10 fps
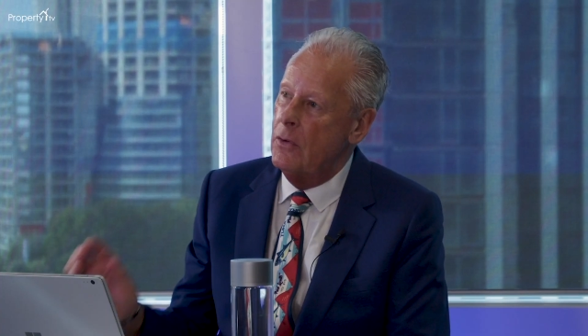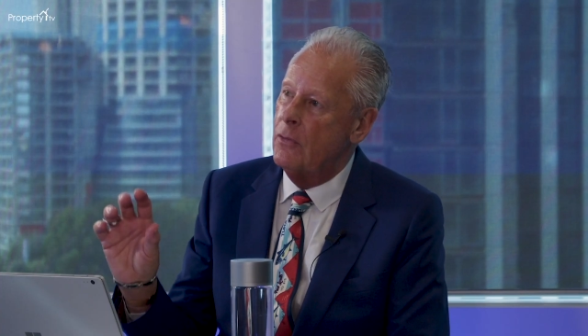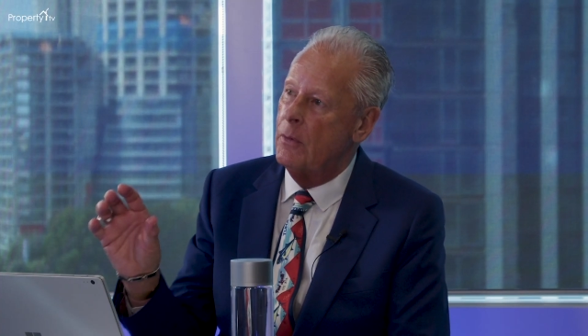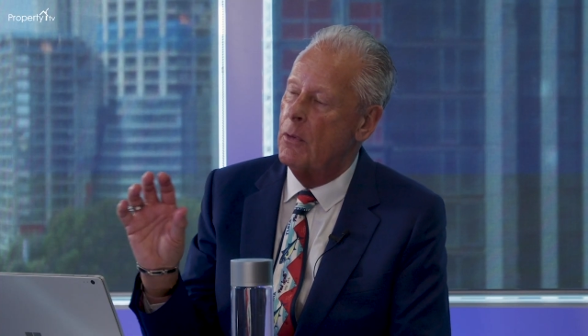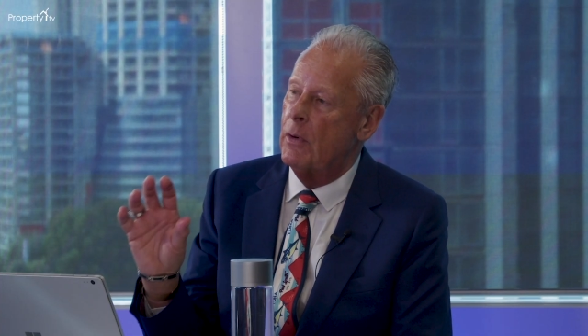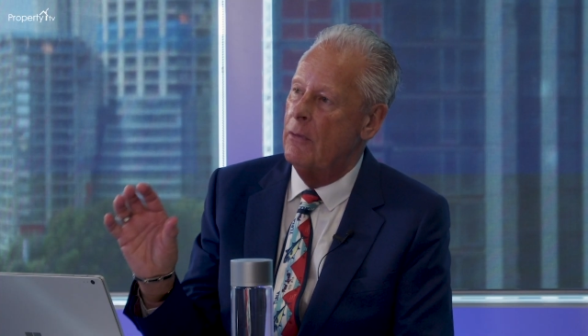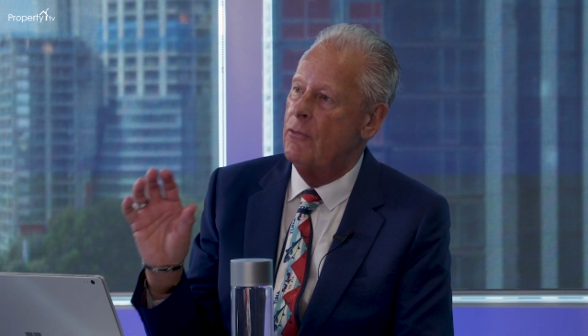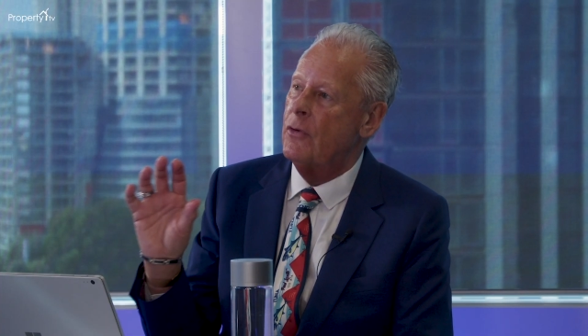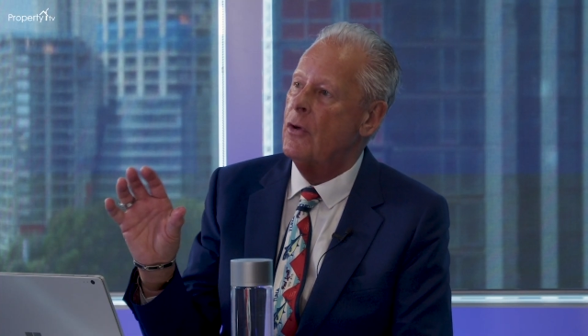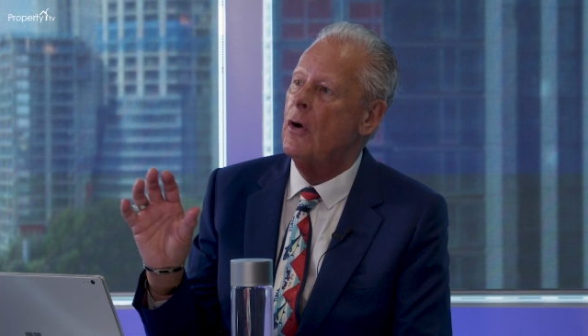of them are
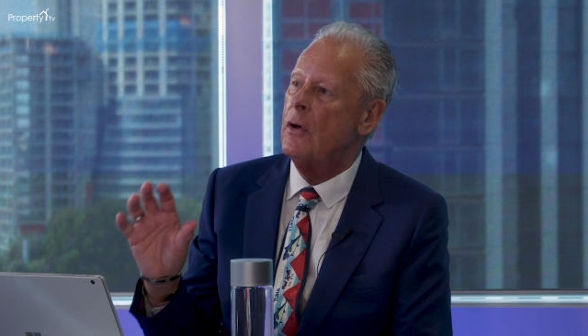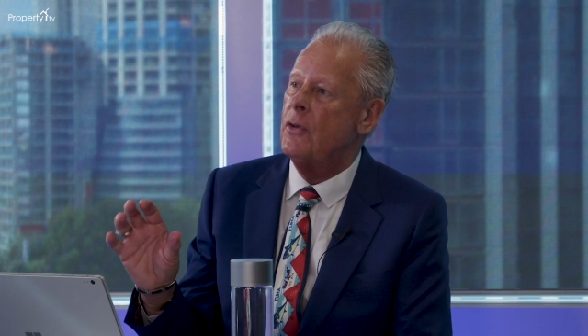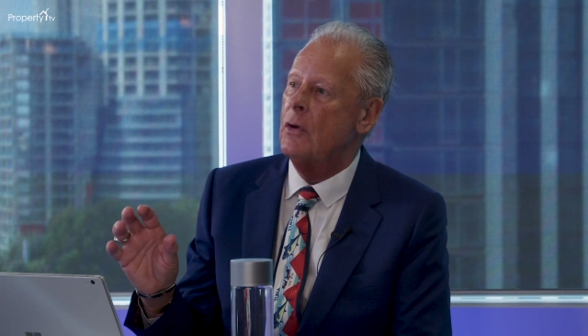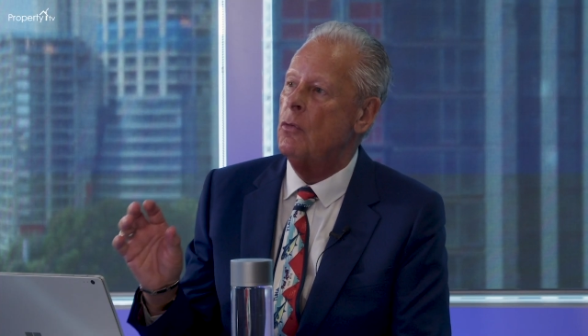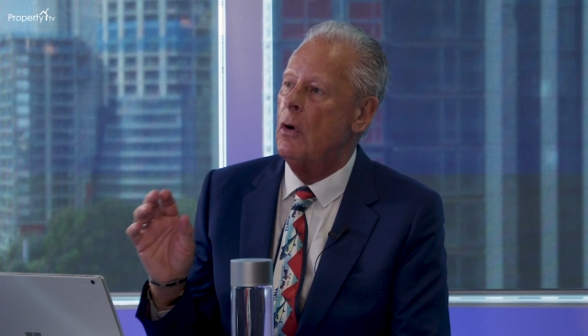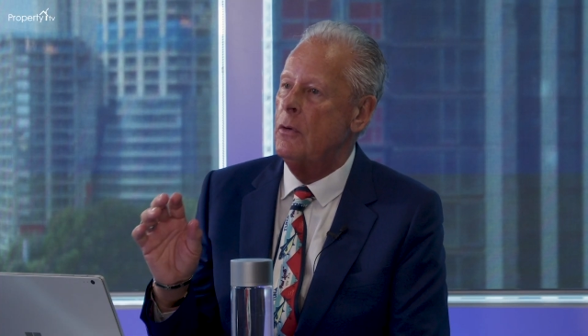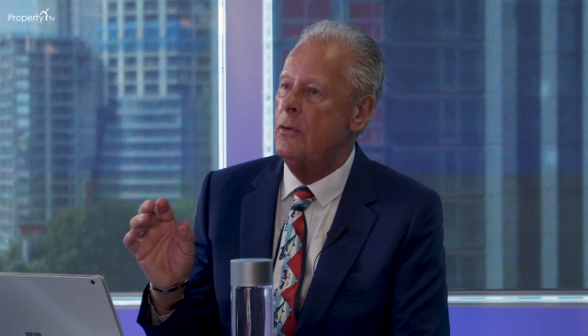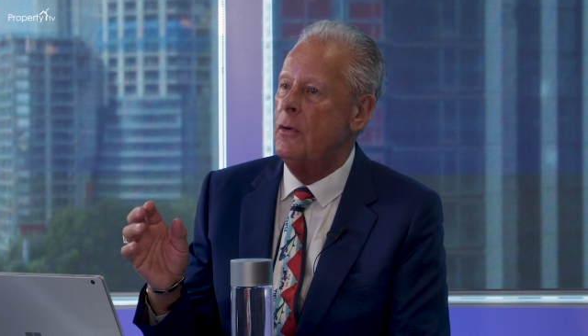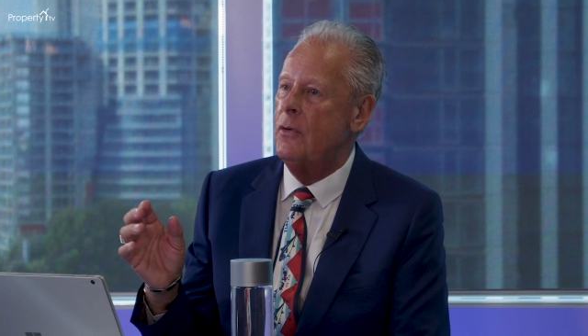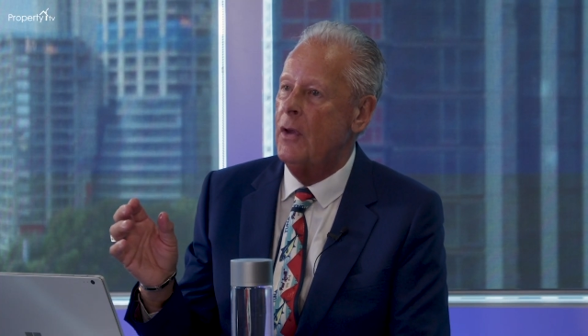advertising, rather
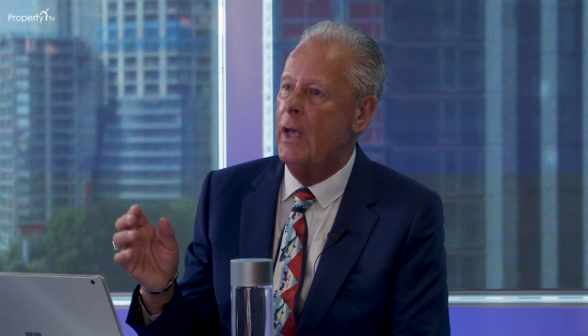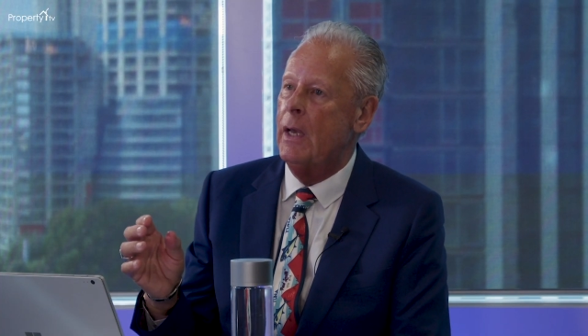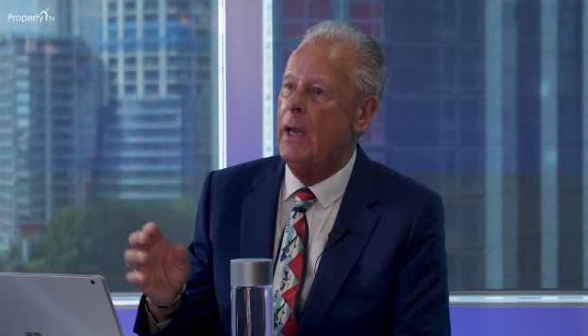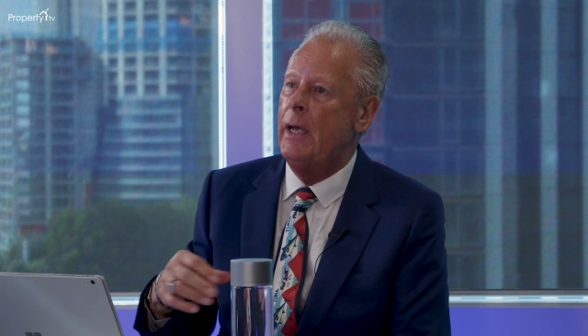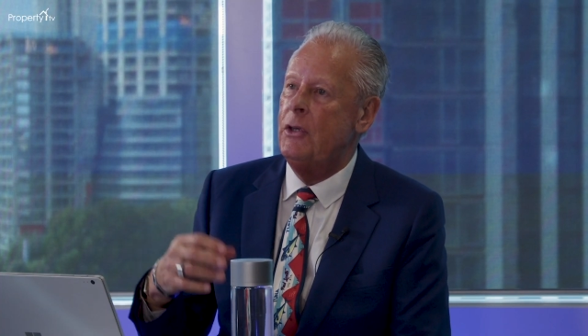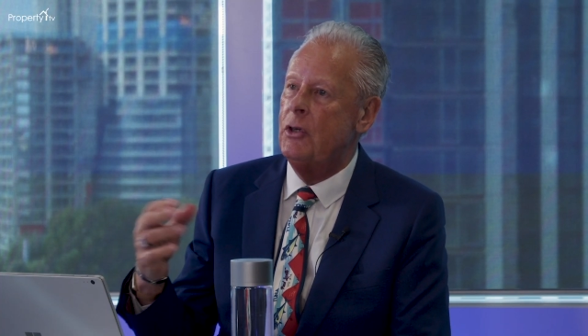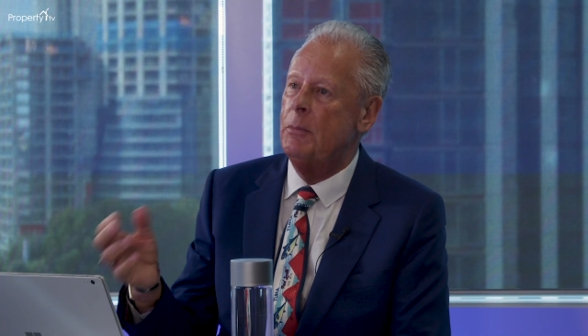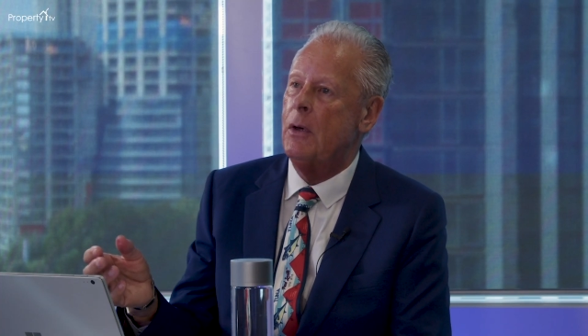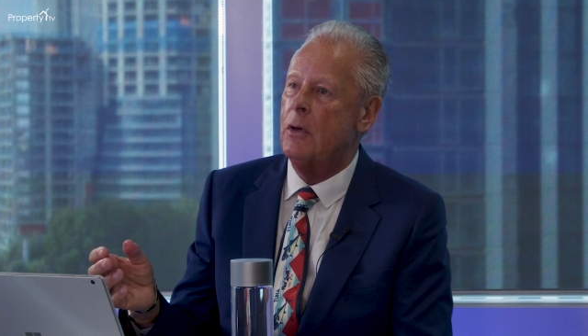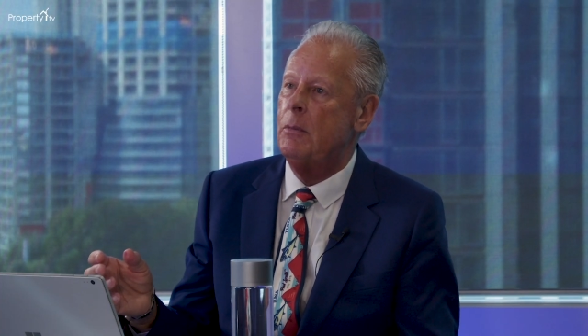than saying
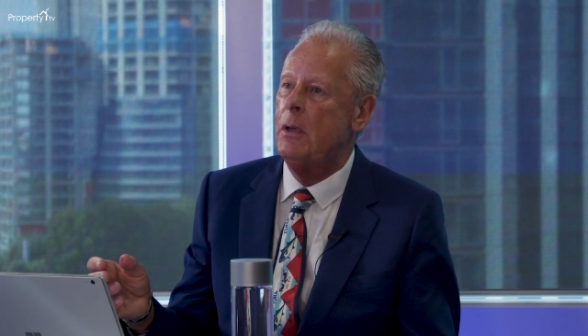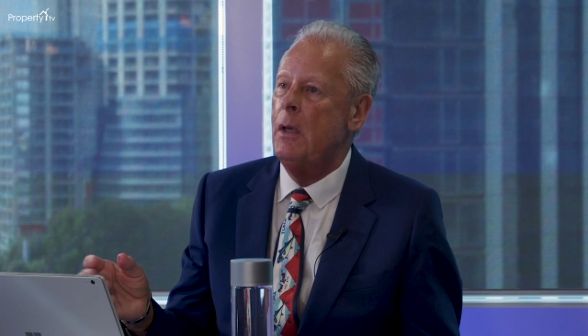HMO